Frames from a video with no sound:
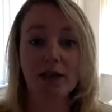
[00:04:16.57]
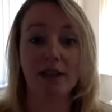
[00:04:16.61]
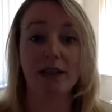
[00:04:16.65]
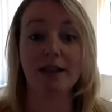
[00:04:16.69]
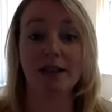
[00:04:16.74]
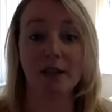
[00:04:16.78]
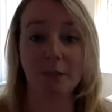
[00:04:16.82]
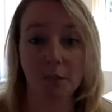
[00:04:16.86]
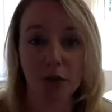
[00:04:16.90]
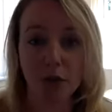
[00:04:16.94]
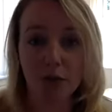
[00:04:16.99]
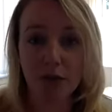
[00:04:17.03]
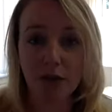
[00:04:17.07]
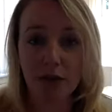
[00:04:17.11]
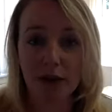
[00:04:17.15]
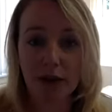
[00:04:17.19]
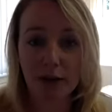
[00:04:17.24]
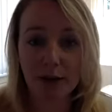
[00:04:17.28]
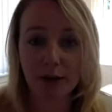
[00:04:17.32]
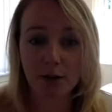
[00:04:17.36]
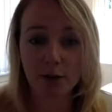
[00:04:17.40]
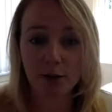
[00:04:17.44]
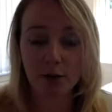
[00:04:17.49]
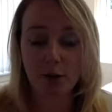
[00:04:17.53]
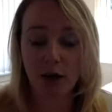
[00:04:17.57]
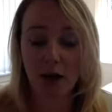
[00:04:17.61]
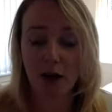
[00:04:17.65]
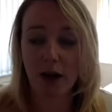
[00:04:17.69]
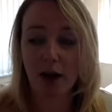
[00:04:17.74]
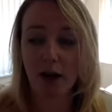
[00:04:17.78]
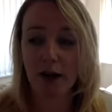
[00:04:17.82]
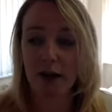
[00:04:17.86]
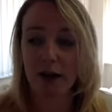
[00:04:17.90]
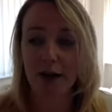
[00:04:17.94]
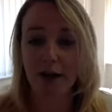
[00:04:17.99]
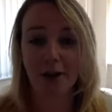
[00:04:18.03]
They didn't move out.
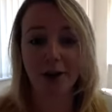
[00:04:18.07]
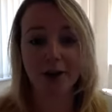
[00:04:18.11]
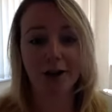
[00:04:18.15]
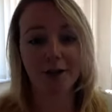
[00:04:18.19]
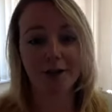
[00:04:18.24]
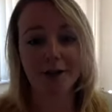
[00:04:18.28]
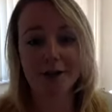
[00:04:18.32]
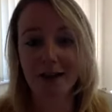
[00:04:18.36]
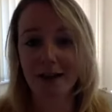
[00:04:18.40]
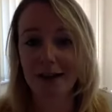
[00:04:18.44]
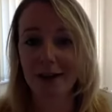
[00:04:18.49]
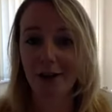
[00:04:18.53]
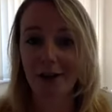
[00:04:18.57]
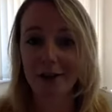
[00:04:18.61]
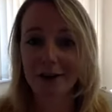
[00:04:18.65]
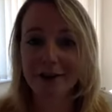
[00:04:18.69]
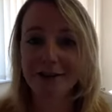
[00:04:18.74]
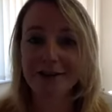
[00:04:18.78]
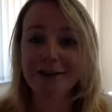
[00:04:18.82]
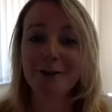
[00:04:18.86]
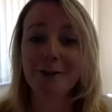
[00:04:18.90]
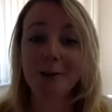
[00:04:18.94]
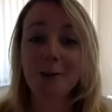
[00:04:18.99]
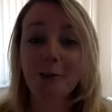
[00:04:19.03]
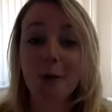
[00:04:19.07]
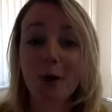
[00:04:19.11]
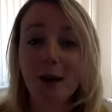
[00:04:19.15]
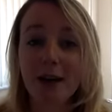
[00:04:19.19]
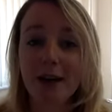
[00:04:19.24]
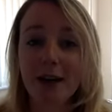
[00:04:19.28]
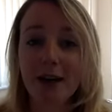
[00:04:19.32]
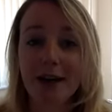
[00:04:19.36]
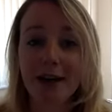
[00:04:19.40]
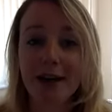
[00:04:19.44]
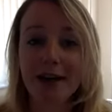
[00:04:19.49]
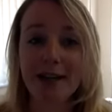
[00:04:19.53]
They couldn't give us any answers as to why
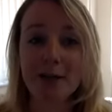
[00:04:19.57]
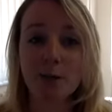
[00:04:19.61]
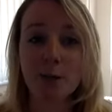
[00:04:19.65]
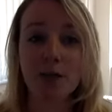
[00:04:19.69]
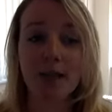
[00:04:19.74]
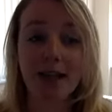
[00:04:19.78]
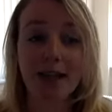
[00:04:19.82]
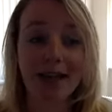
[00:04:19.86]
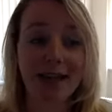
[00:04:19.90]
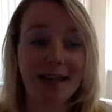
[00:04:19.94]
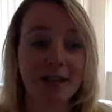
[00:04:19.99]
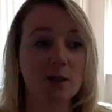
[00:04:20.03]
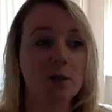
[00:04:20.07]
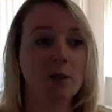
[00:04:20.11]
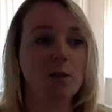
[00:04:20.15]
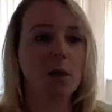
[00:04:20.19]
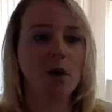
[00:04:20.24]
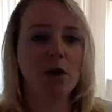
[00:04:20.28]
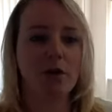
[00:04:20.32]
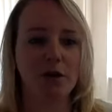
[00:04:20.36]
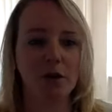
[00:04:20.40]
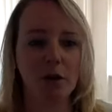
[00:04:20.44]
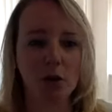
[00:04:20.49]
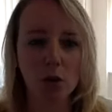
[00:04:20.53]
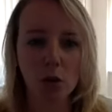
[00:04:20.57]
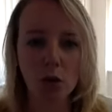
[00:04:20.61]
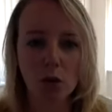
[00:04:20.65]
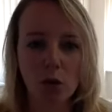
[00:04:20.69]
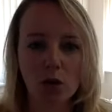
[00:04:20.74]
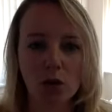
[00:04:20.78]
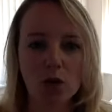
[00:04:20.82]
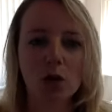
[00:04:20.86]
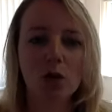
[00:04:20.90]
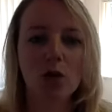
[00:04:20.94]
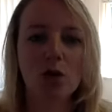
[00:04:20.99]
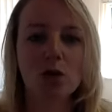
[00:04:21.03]
that is. We then had to apply for the
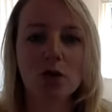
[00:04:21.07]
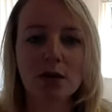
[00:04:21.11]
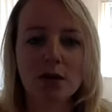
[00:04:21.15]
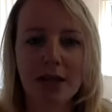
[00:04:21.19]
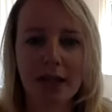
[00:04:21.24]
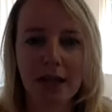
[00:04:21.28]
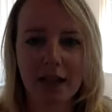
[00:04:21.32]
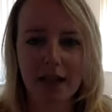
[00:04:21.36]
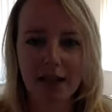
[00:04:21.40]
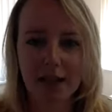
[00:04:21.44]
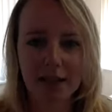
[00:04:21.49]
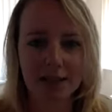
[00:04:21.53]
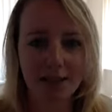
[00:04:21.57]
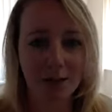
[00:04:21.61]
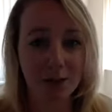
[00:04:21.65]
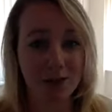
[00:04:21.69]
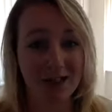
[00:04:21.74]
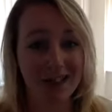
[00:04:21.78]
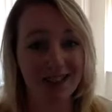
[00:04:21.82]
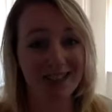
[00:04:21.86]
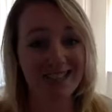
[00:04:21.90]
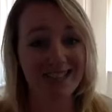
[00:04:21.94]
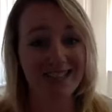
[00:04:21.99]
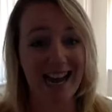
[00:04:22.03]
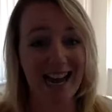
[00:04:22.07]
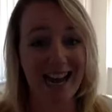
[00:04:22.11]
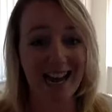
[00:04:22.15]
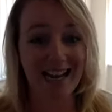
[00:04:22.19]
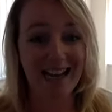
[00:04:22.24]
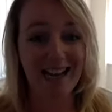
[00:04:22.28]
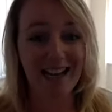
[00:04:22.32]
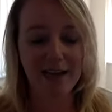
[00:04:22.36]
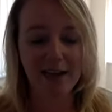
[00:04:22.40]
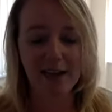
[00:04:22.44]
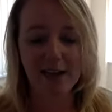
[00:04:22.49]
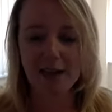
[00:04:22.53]
court. The court's taken until
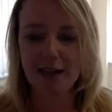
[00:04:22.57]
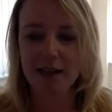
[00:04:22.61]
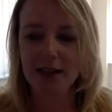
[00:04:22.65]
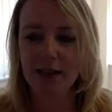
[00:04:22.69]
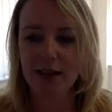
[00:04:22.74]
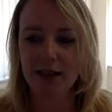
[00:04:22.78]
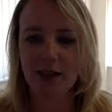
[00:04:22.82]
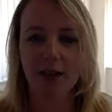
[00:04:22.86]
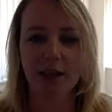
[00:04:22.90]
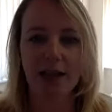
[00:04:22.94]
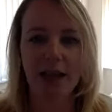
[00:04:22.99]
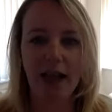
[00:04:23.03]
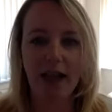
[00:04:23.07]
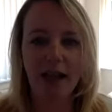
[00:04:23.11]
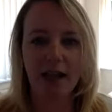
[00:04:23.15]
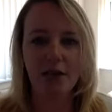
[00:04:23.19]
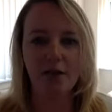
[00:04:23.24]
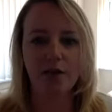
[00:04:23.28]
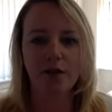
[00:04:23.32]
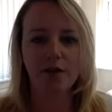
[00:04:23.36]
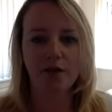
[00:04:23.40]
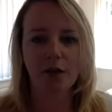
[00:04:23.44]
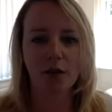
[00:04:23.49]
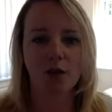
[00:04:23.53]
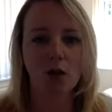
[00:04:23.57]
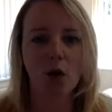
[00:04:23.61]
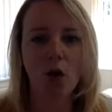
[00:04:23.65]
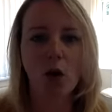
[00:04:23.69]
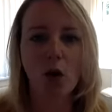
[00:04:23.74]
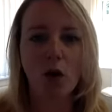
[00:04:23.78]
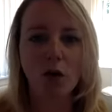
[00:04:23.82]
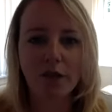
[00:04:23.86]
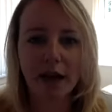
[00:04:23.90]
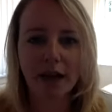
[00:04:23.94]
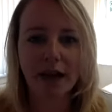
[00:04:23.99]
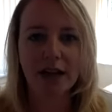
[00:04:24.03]
today to actually get in front
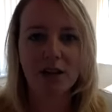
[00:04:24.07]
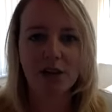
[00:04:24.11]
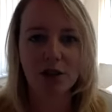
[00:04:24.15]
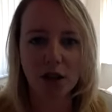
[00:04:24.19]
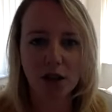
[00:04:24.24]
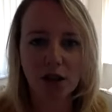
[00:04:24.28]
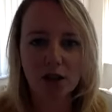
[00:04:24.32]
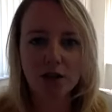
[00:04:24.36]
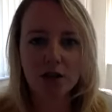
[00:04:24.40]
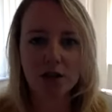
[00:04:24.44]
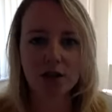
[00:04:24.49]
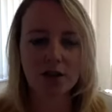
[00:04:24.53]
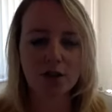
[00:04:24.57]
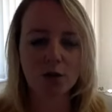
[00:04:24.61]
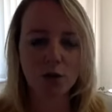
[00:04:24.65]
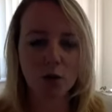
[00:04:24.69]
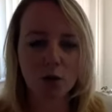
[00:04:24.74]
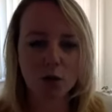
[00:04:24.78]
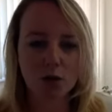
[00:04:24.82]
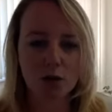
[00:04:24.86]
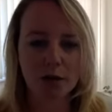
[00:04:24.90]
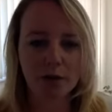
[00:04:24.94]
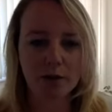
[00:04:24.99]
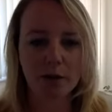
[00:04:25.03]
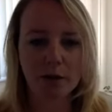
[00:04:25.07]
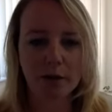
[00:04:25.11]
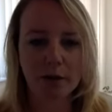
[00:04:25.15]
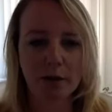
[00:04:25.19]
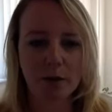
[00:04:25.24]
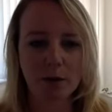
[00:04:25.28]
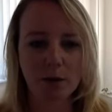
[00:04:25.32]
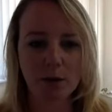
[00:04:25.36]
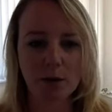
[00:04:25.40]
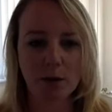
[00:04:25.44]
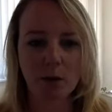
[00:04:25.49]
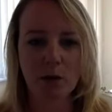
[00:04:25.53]
of a judge and talk to them
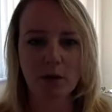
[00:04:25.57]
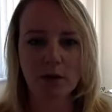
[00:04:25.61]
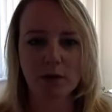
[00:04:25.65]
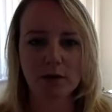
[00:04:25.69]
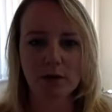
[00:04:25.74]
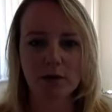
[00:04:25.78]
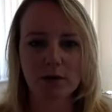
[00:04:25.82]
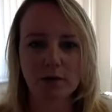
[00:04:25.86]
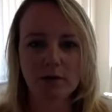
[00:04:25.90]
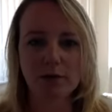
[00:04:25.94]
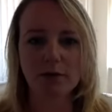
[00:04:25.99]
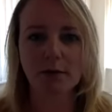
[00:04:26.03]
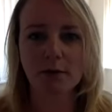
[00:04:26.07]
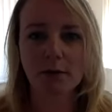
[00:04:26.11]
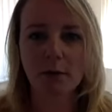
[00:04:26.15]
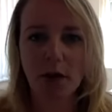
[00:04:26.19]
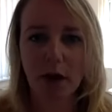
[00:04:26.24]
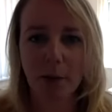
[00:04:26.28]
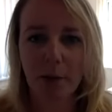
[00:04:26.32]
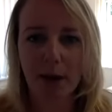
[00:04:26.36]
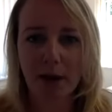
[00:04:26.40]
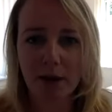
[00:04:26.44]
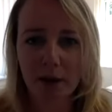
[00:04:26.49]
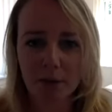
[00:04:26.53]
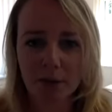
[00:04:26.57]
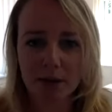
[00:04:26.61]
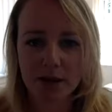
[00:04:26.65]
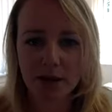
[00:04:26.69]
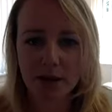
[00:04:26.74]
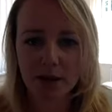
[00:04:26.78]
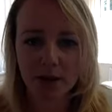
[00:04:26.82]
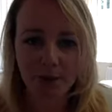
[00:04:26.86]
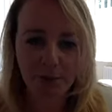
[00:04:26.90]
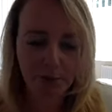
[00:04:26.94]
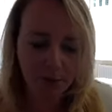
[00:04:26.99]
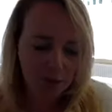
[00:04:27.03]
about about the
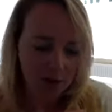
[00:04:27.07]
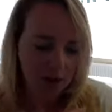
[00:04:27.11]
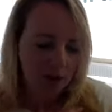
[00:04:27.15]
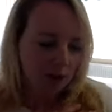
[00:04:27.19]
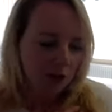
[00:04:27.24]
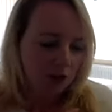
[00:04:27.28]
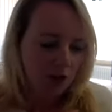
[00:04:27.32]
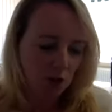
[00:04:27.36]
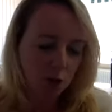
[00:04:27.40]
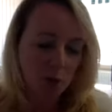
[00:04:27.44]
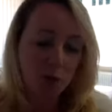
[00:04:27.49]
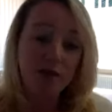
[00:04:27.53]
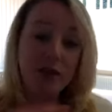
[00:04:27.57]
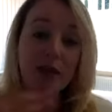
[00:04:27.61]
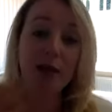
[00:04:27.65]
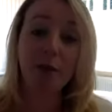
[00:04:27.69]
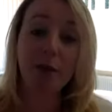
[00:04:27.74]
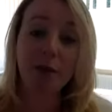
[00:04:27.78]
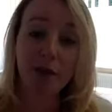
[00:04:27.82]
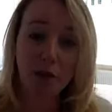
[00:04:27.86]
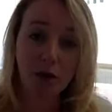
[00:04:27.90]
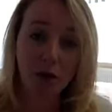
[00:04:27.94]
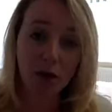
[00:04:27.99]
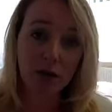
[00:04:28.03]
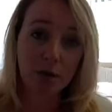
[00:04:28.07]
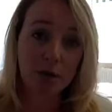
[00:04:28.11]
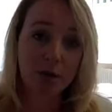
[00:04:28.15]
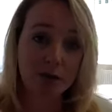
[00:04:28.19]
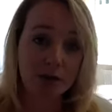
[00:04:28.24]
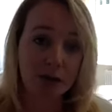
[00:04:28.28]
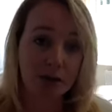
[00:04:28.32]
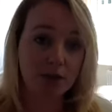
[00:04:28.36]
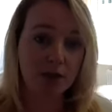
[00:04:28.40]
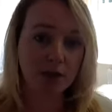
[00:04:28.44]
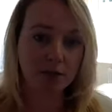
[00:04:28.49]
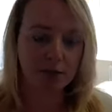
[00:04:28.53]
possession. So we've now been granted
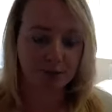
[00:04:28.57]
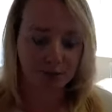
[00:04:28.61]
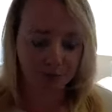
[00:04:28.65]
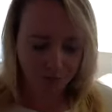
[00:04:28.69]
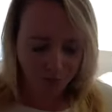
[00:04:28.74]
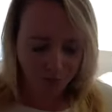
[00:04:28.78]
possession.